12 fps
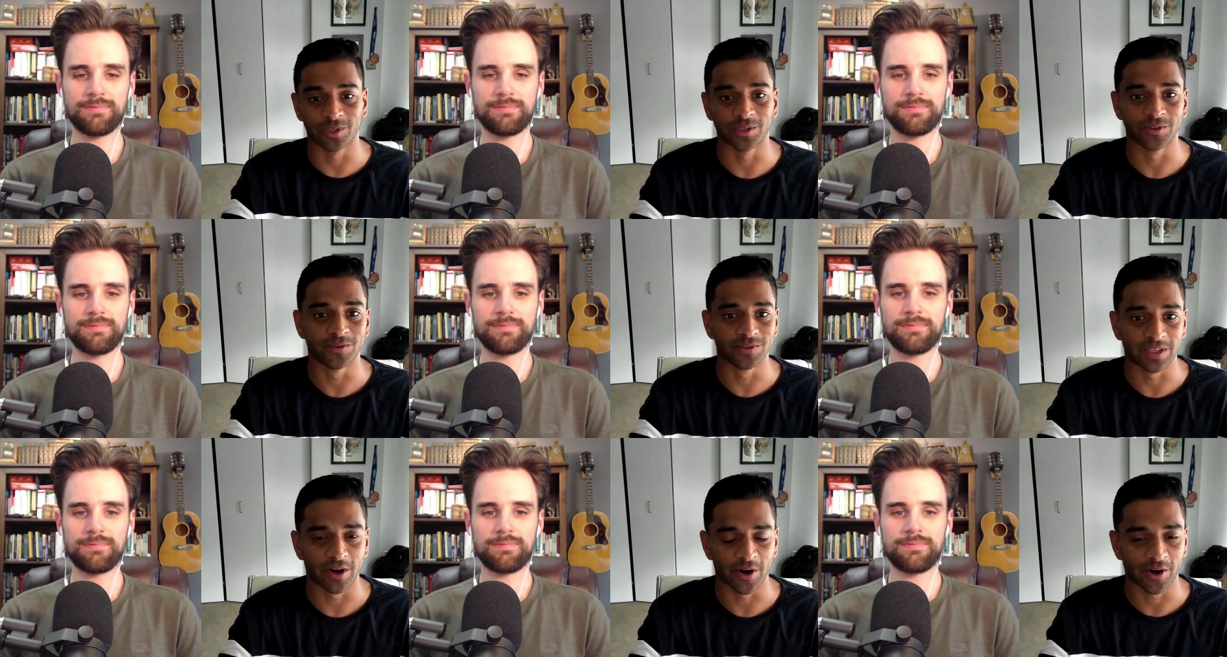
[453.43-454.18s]
Speaker 1: where you're
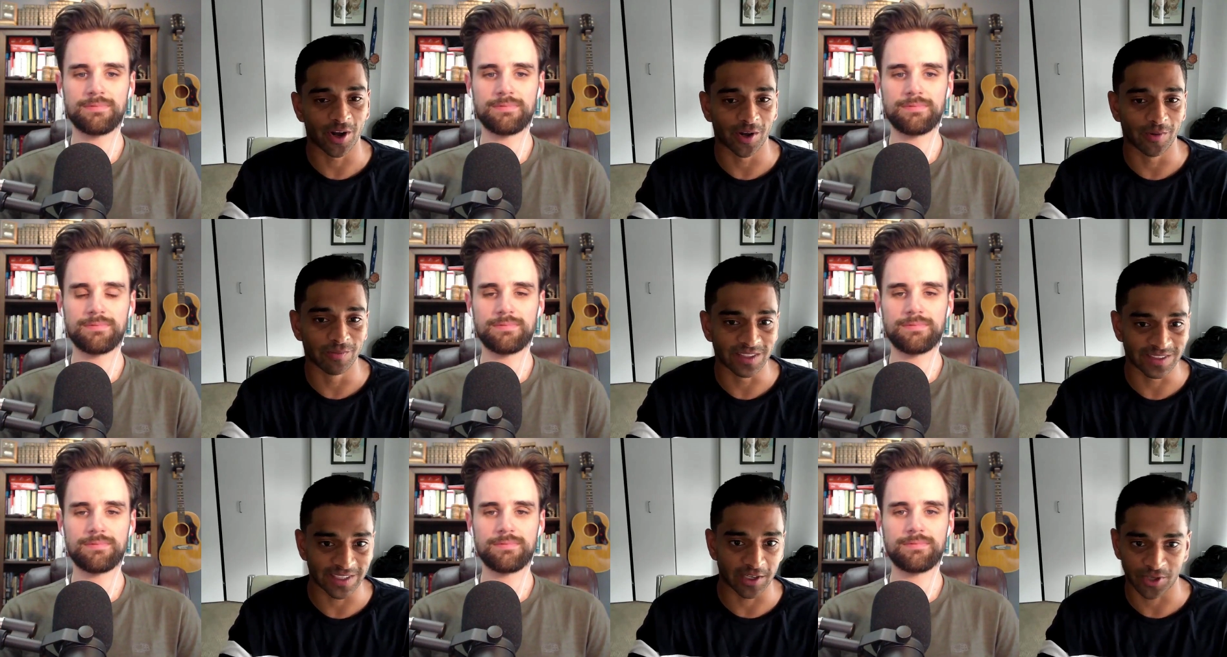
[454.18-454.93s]
using our hub to
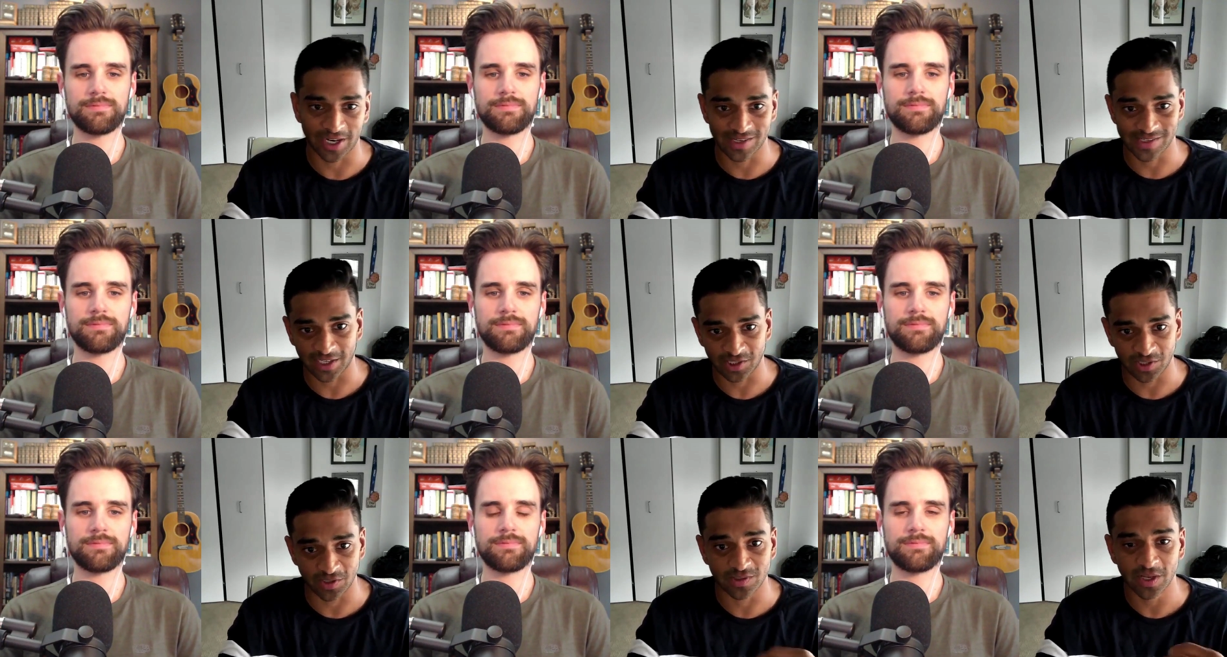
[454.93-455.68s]
send
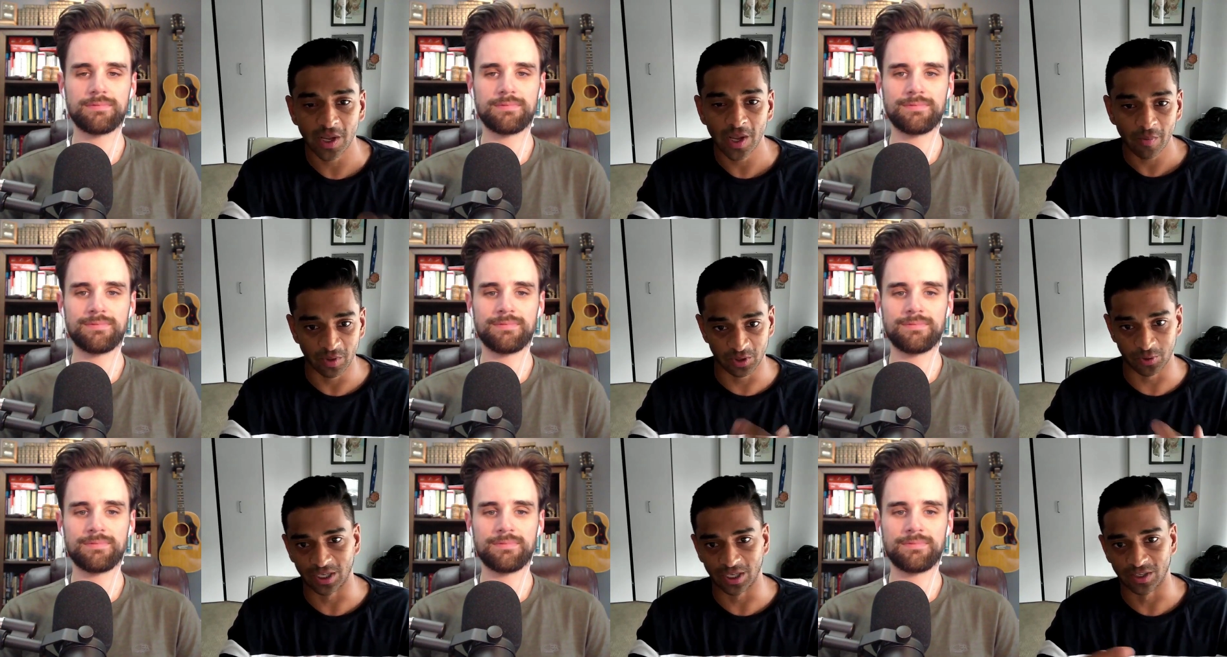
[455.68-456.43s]
transactions
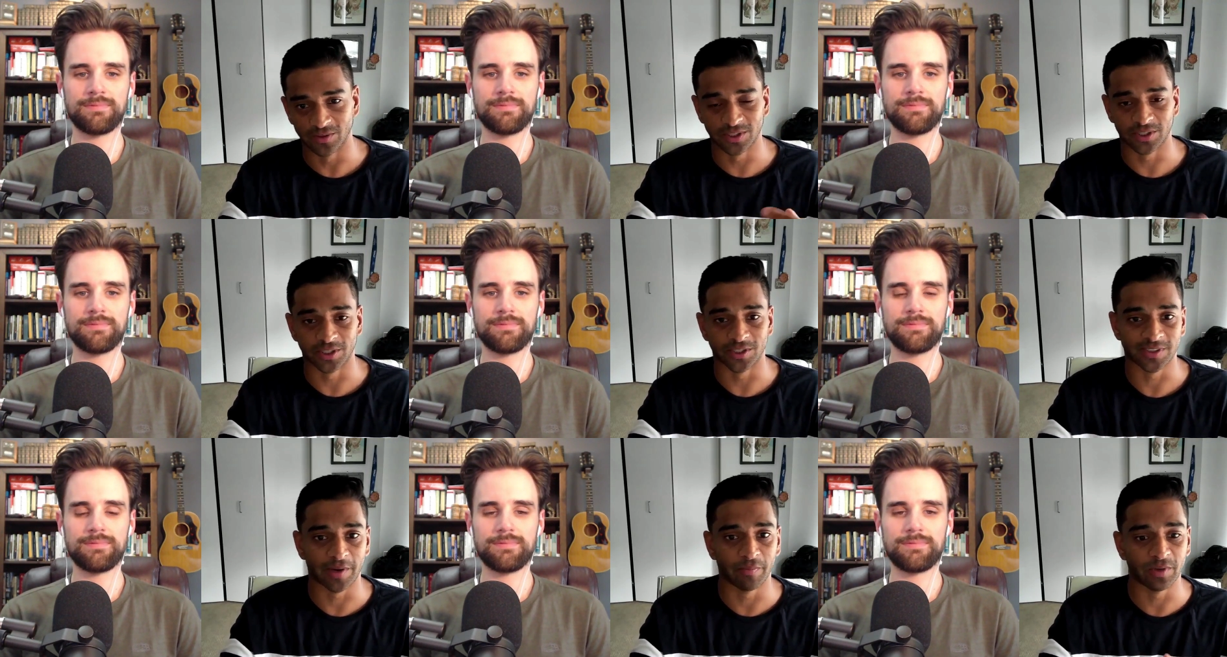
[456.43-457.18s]
between
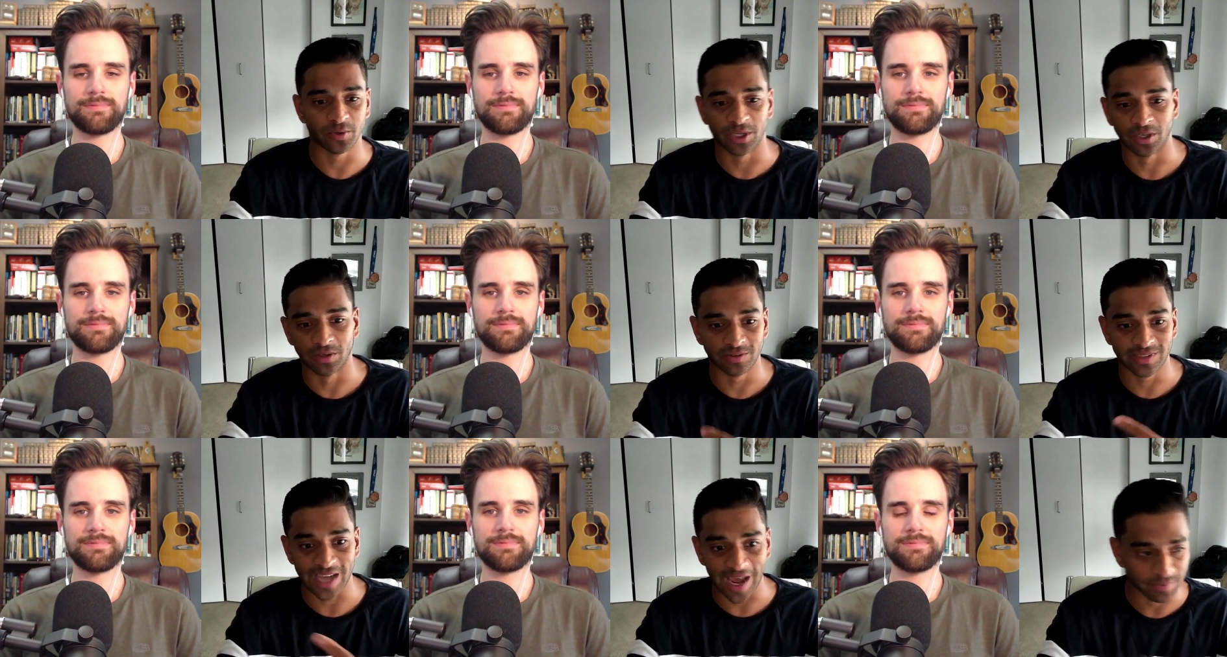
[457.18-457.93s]
users and between
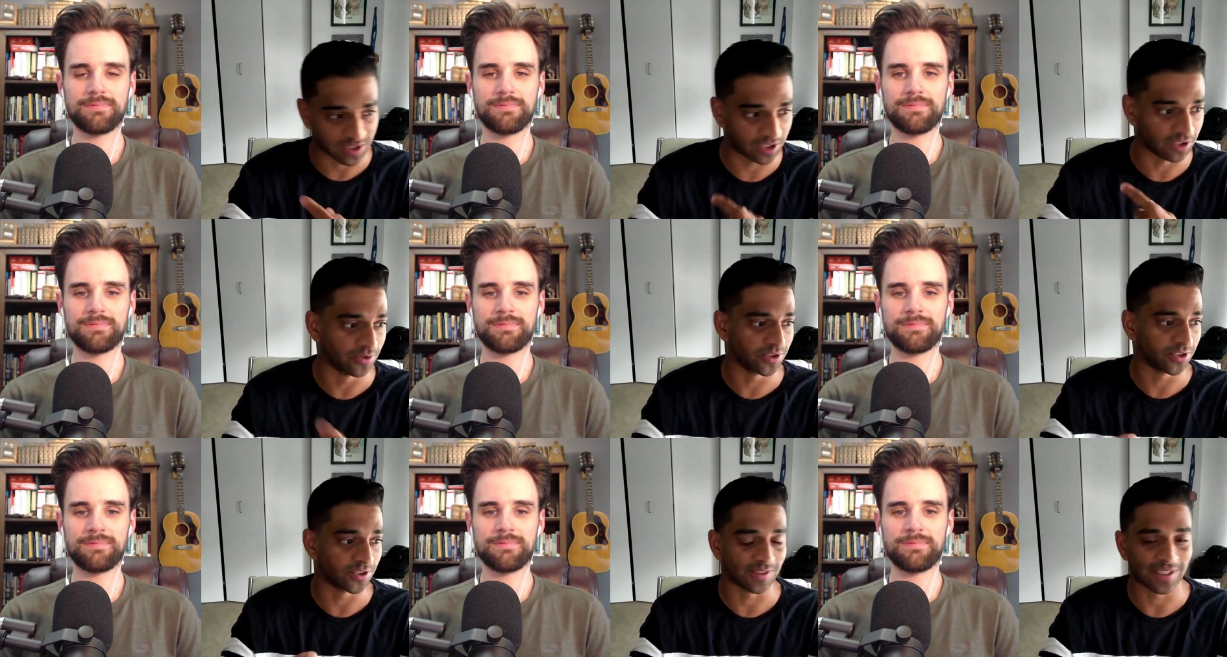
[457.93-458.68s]
dApps and
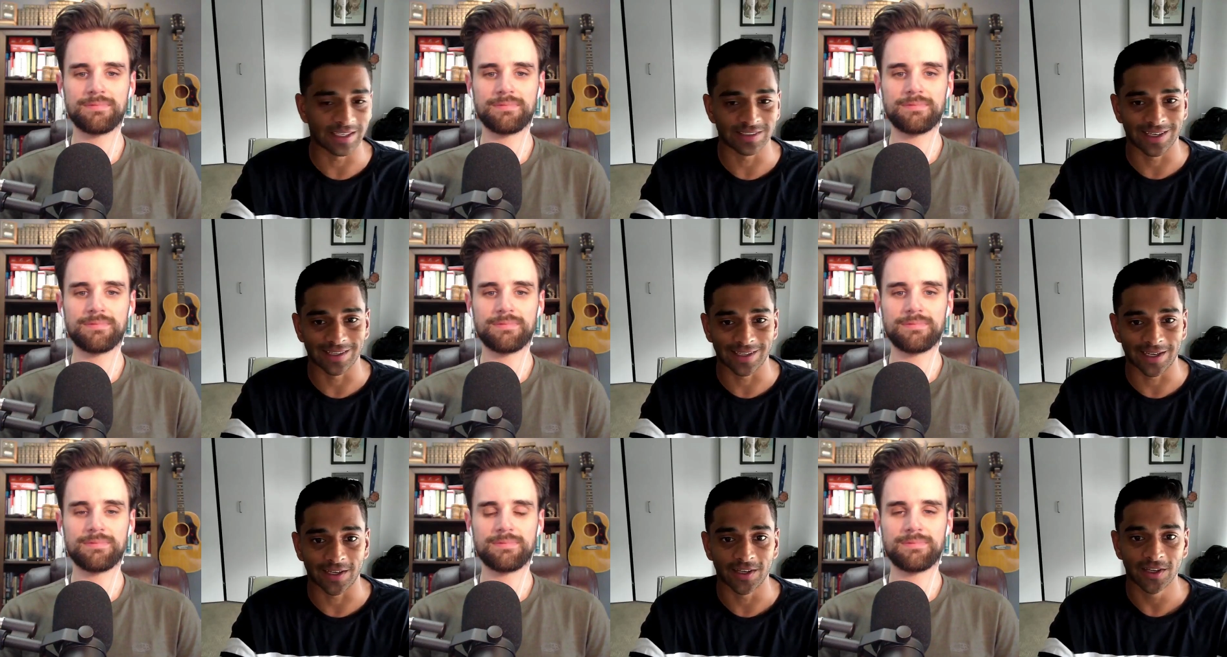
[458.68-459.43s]
users and things like
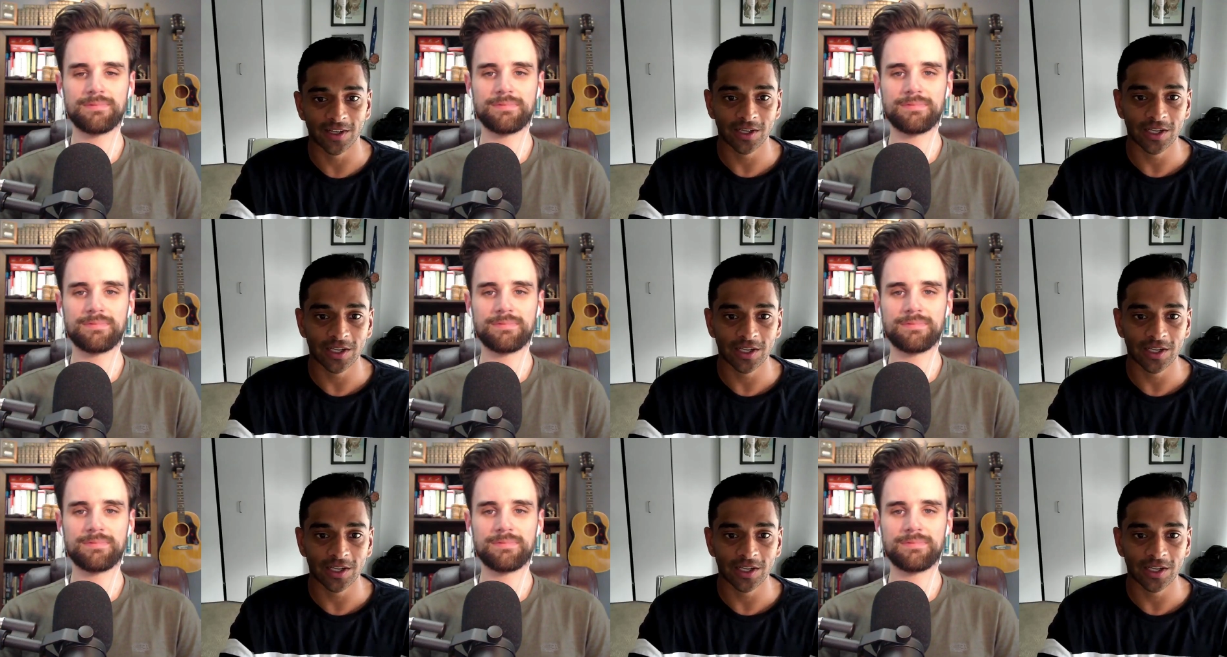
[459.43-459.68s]
that,